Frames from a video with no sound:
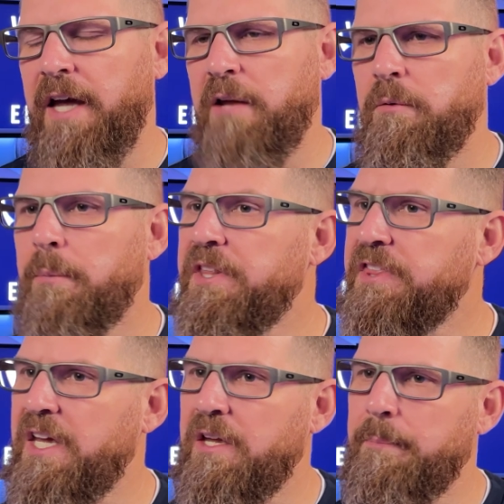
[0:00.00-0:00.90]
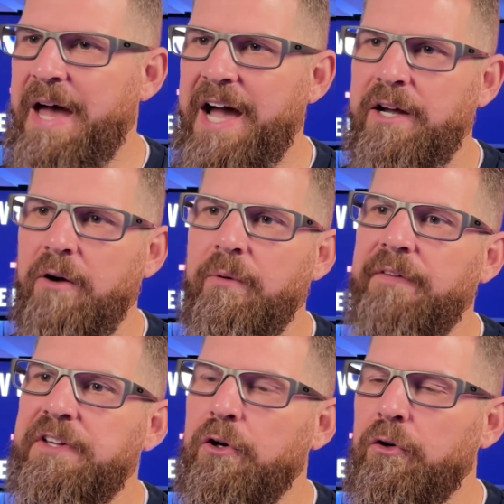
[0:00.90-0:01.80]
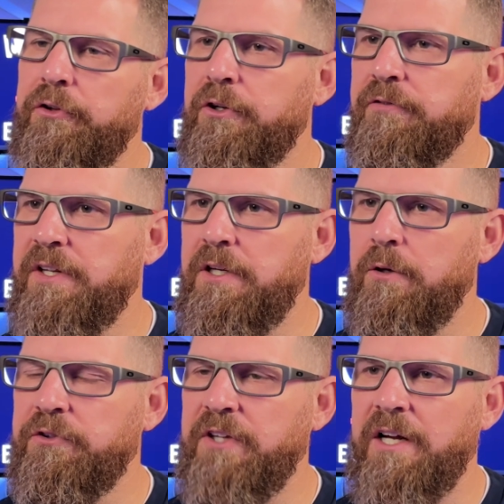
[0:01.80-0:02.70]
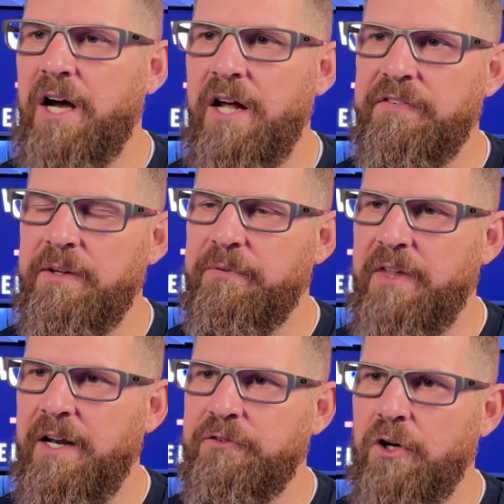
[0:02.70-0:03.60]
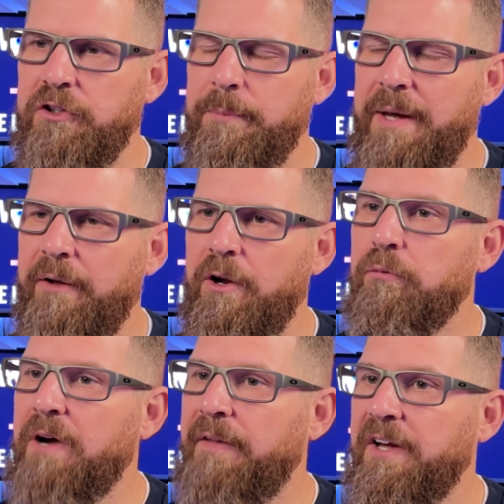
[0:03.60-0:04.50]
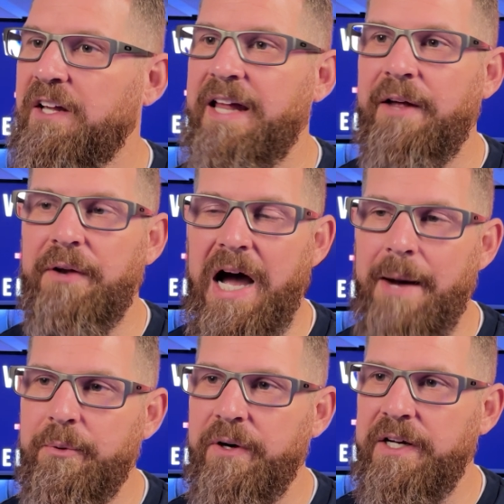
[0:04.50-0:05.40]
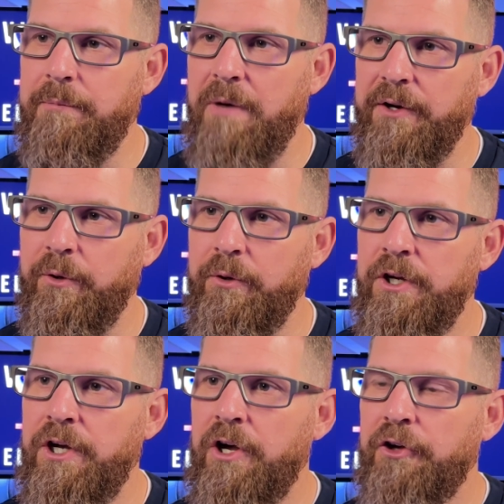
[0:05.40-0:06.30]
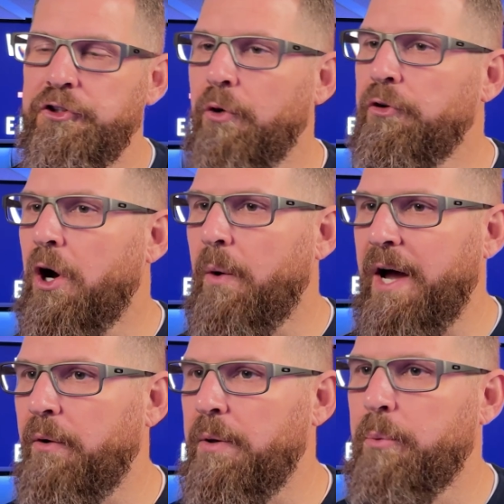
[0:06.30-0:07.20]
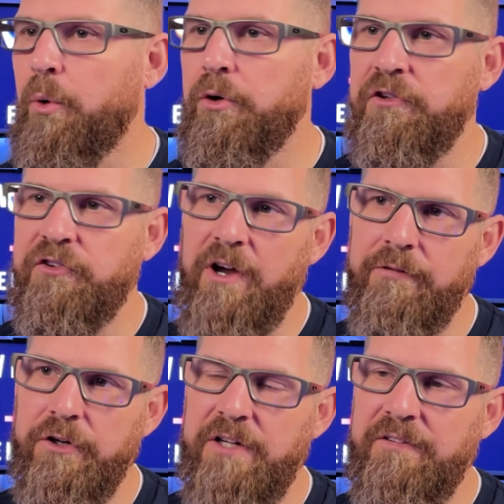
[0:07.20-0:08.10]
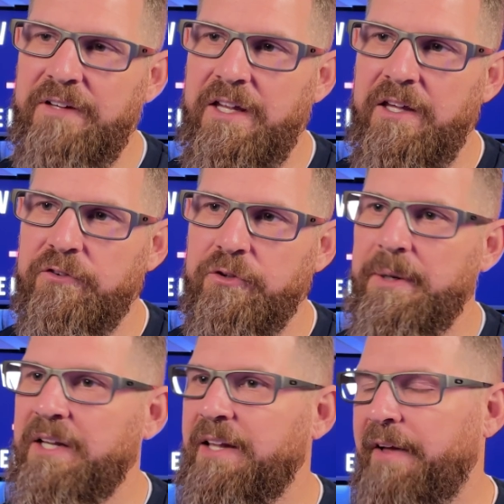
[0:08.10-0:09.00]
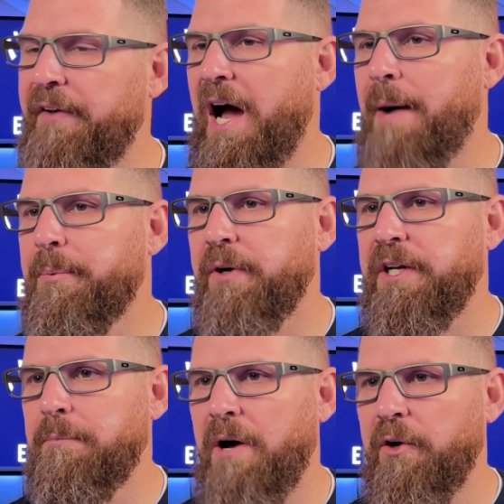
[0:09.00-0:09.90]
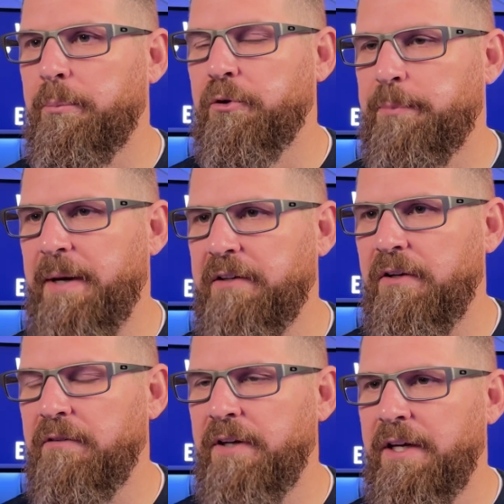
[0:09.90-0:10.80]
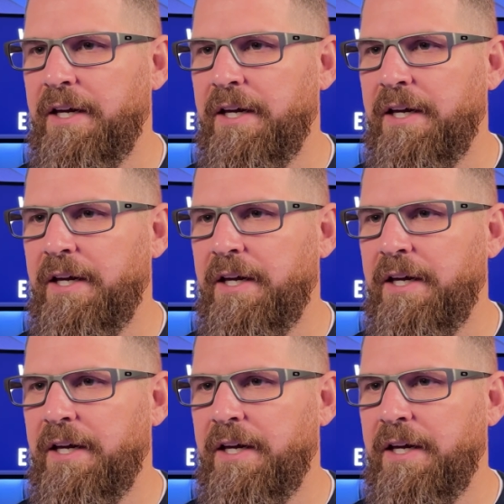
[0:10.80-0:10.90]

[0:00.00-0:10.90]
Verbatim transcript: And when we think back around the earlier videos and concepts that I've talked about around the cloud operating model, you'll know how important governance is from a cloud operating model perspective.